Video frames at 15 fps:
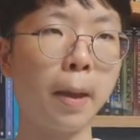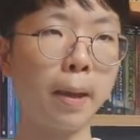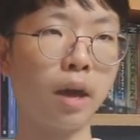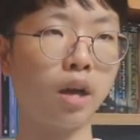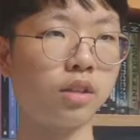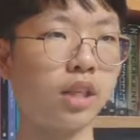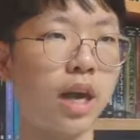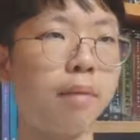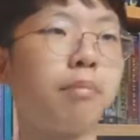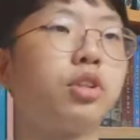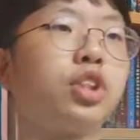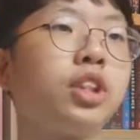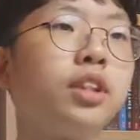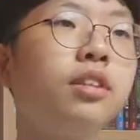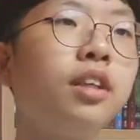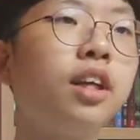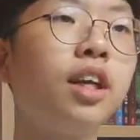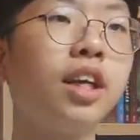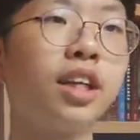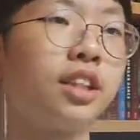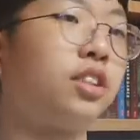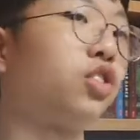a time machine.
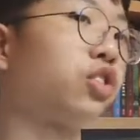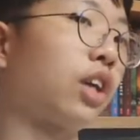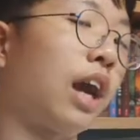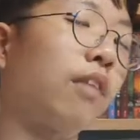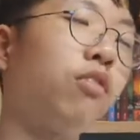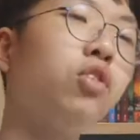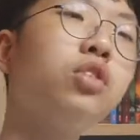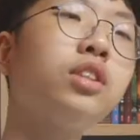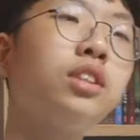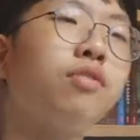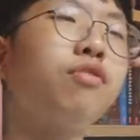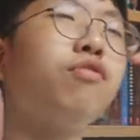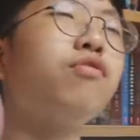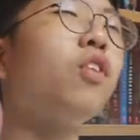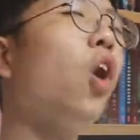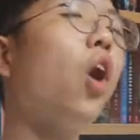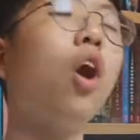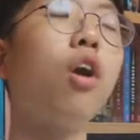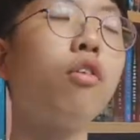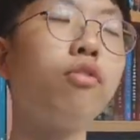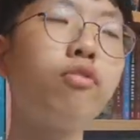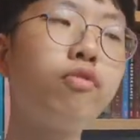He travels
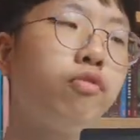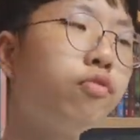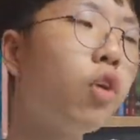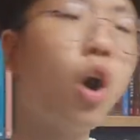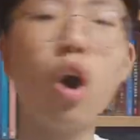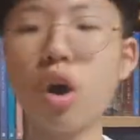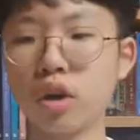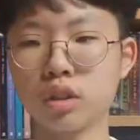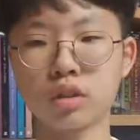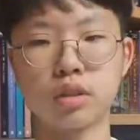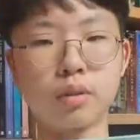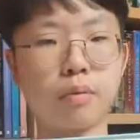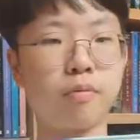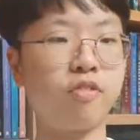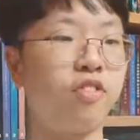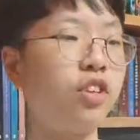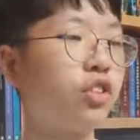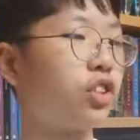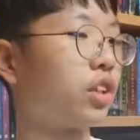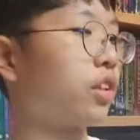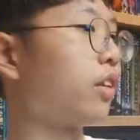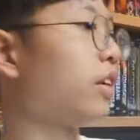far, far into the
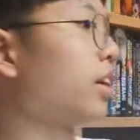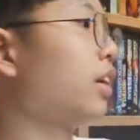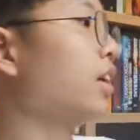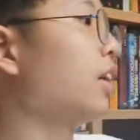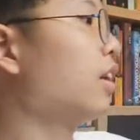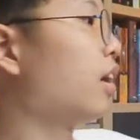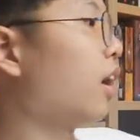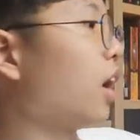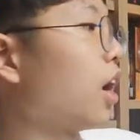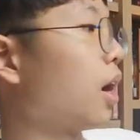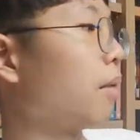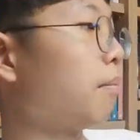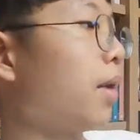future. Um,